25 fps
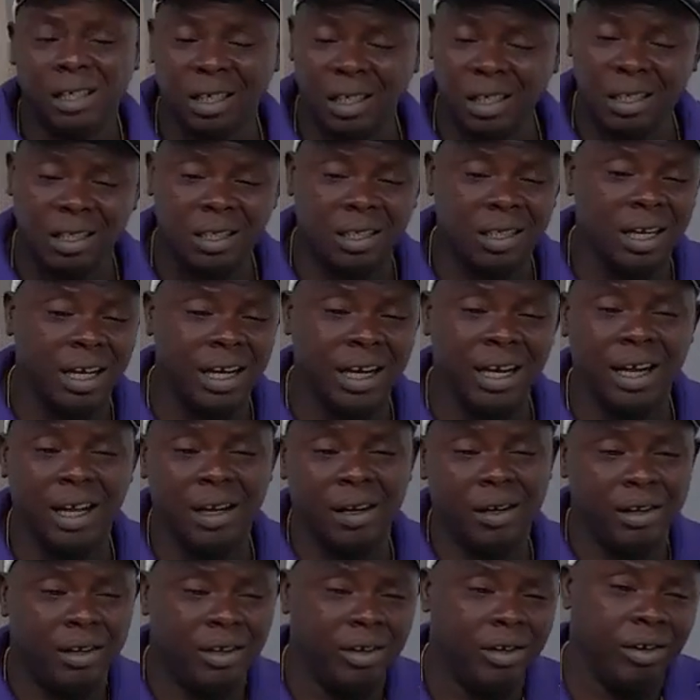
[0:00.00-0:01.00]
and now you
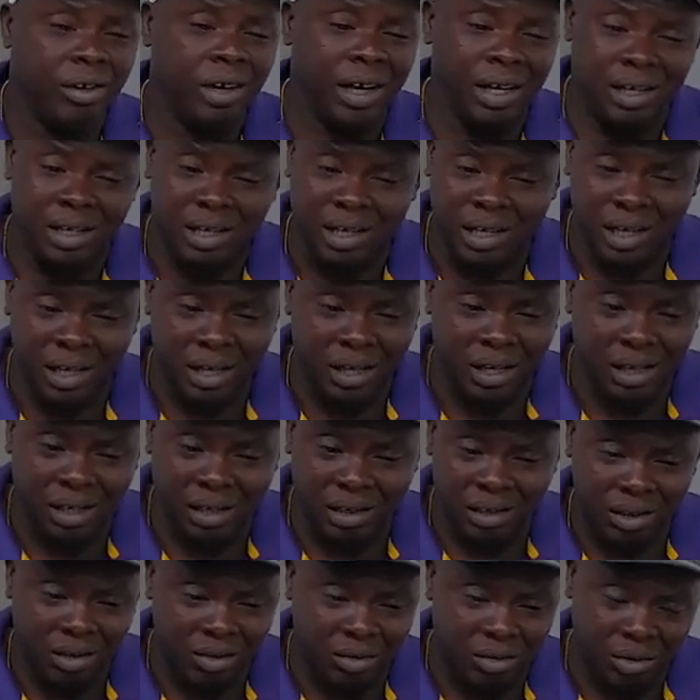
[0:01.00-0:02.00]
don't have to say nothing. I don't
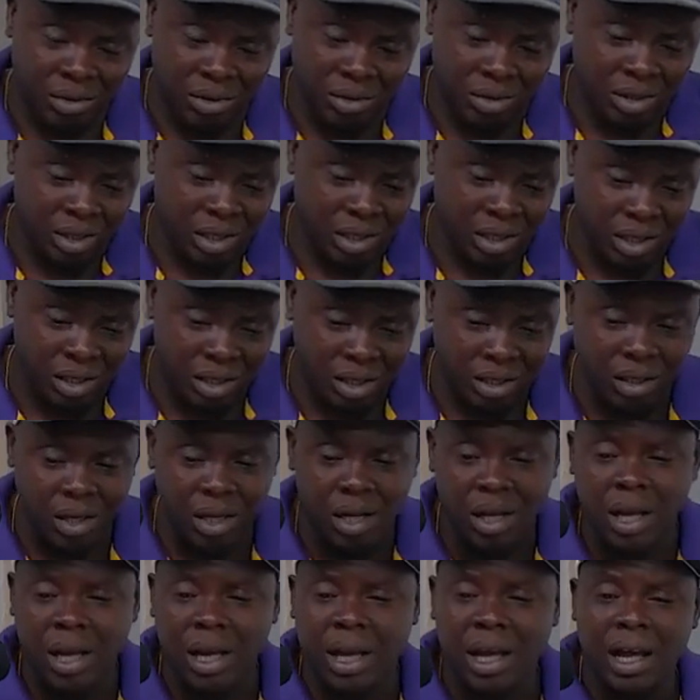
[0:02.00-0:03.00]
want you to say nothing.
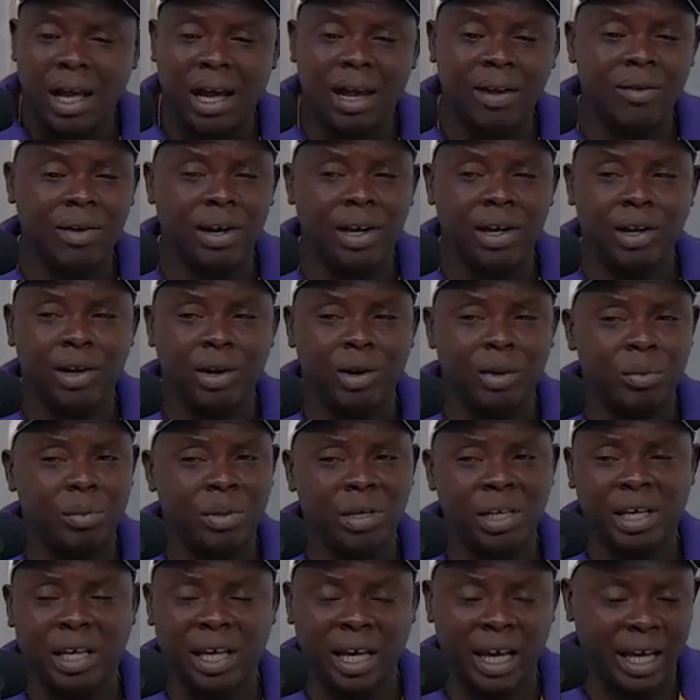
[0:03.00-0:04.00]
I already know
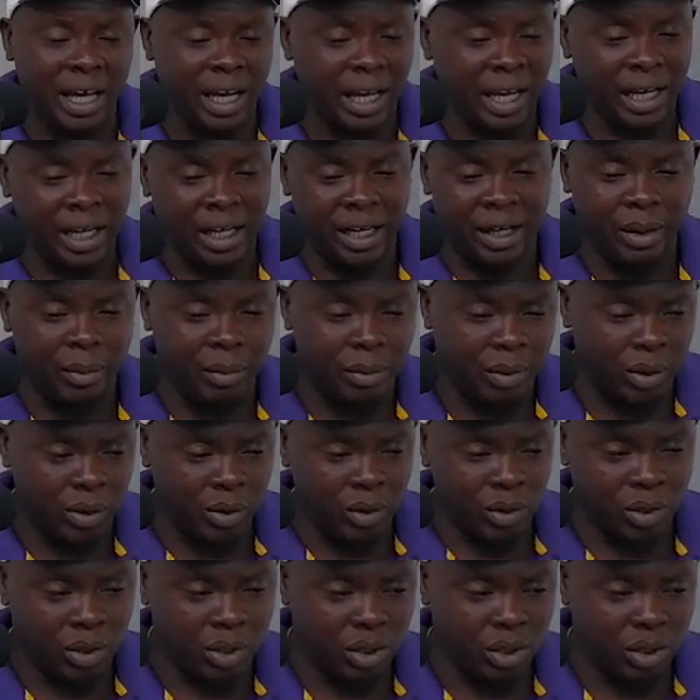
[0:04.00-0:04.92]
BK ain't the most